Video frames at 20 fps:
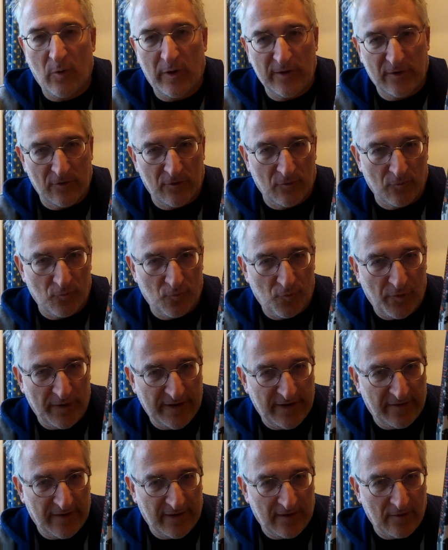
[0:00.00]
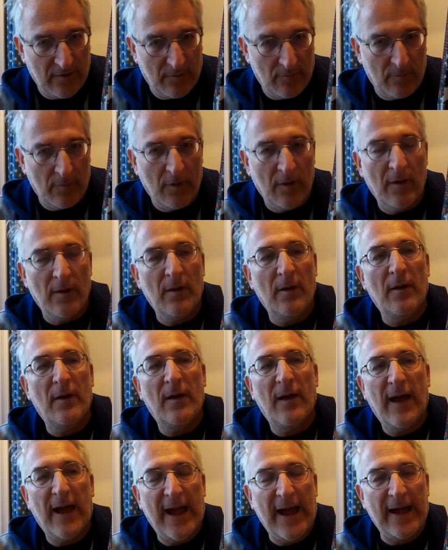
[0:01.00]
quite good at reading them
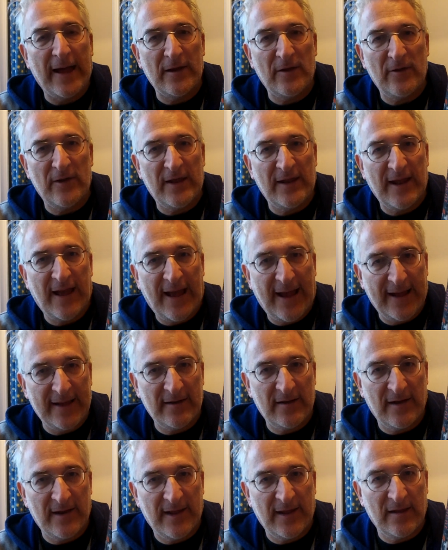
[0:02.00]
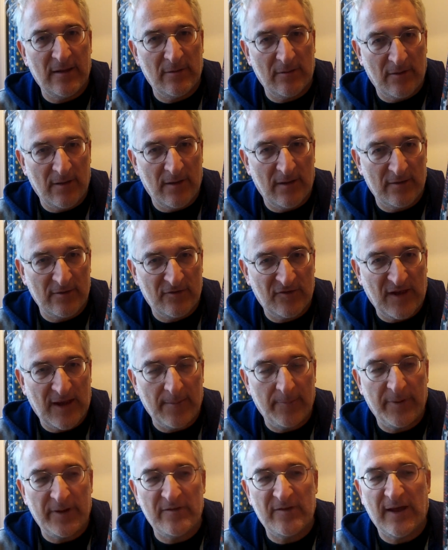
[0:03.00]
and in handling and
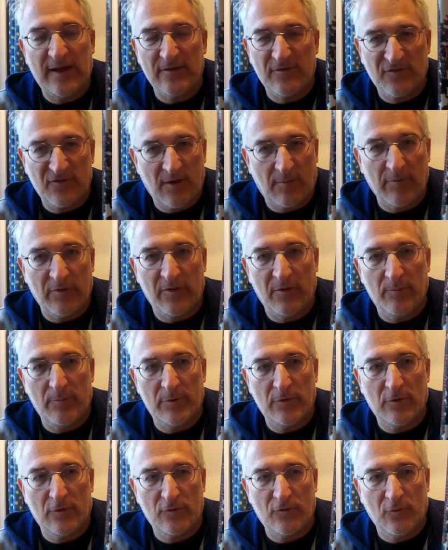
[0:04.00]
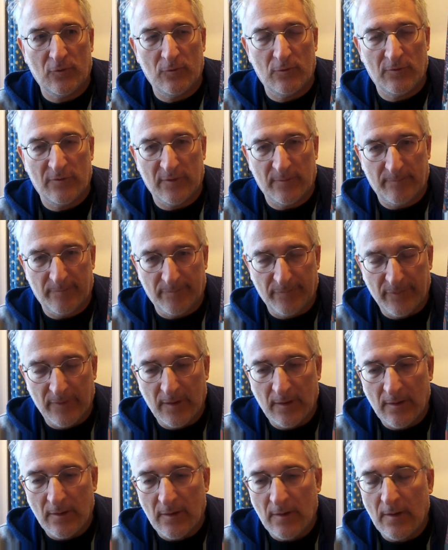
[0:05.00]
tamping down some of them, but not all of them.
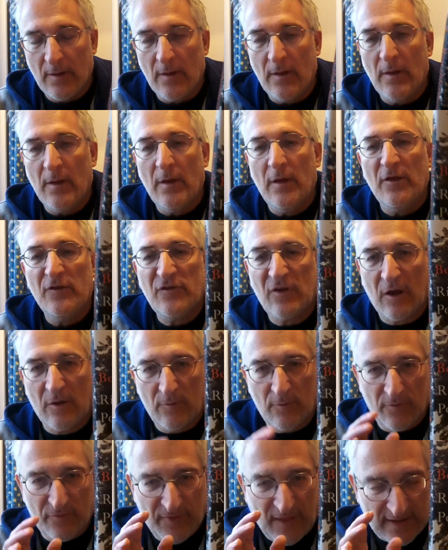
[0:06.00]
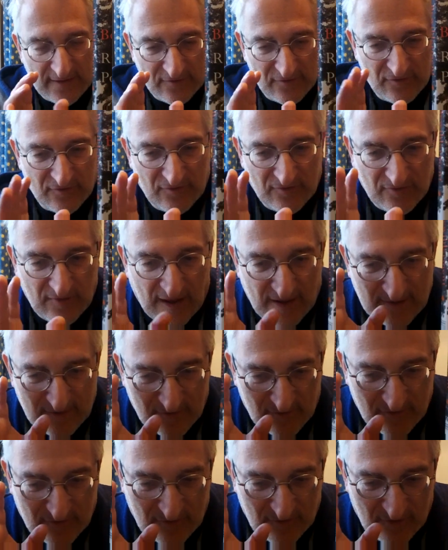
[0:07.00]
So that's
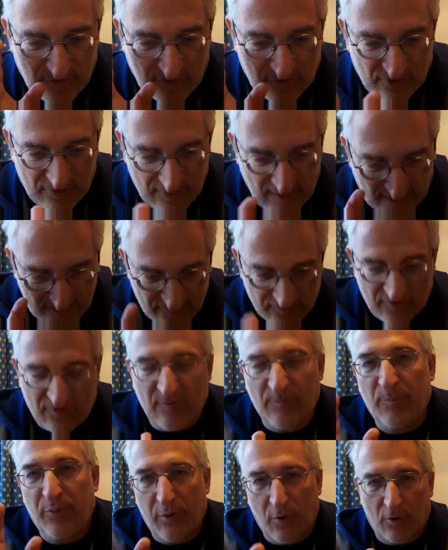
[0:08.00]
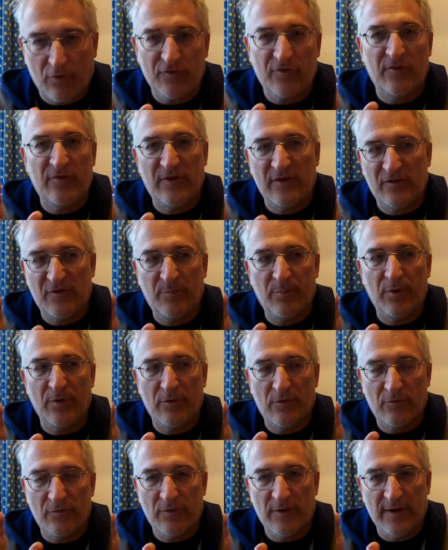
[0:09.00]
the plot of this
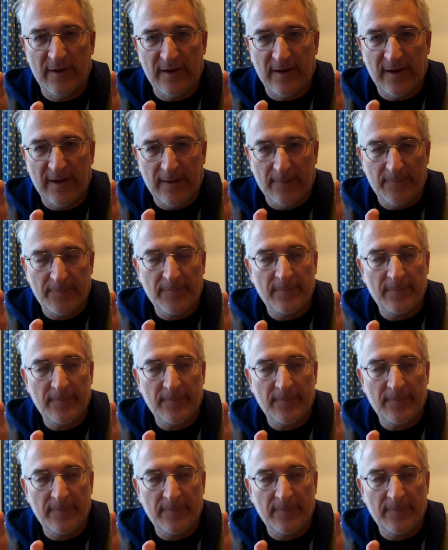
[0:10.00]
book, really.